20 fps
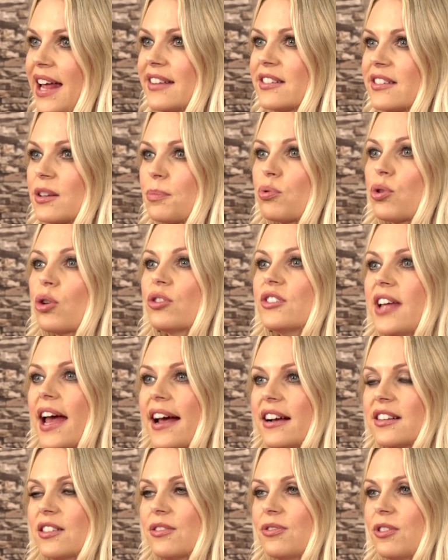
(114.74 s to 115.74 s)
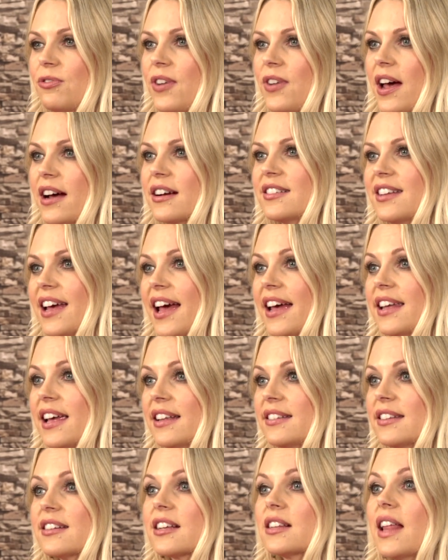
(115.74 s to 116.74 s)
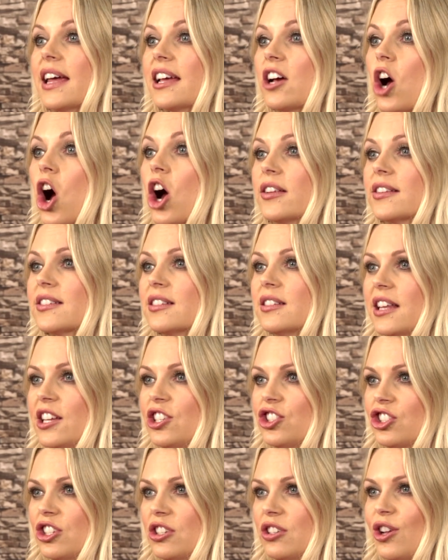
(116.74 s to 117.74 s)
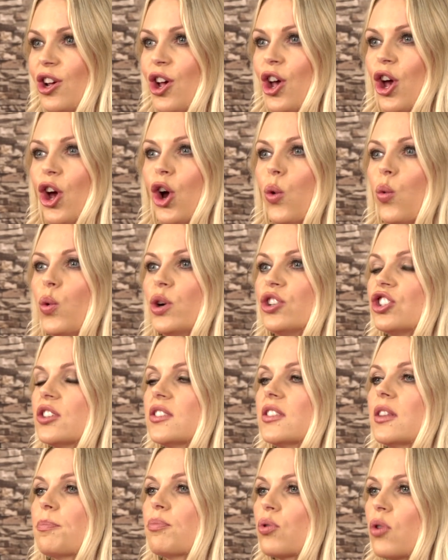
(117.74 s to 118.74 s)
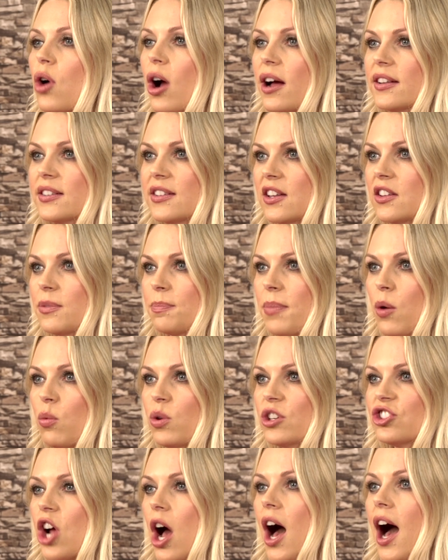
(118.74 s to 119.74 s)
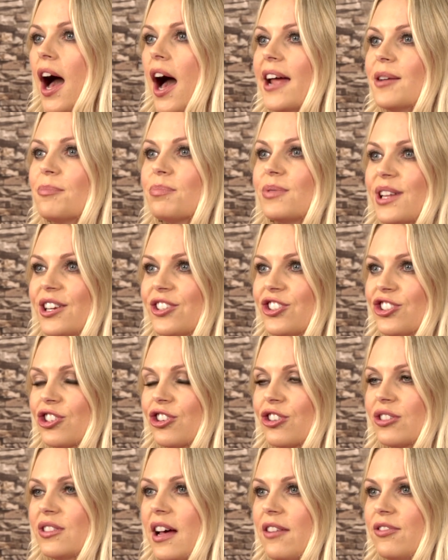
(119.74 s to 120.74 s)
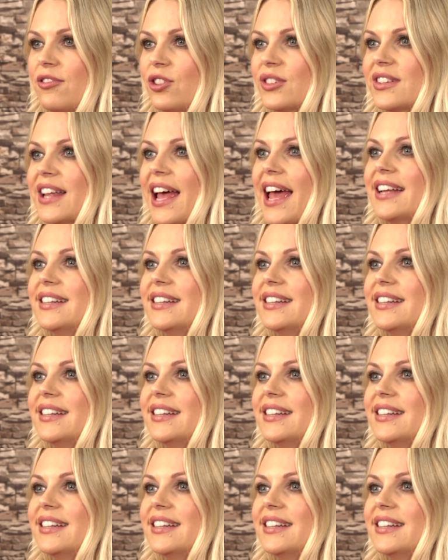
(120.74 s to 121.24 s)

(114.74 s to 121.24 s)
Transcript: has a protective effect against glycosylation, which is the process by which high blood sugar levels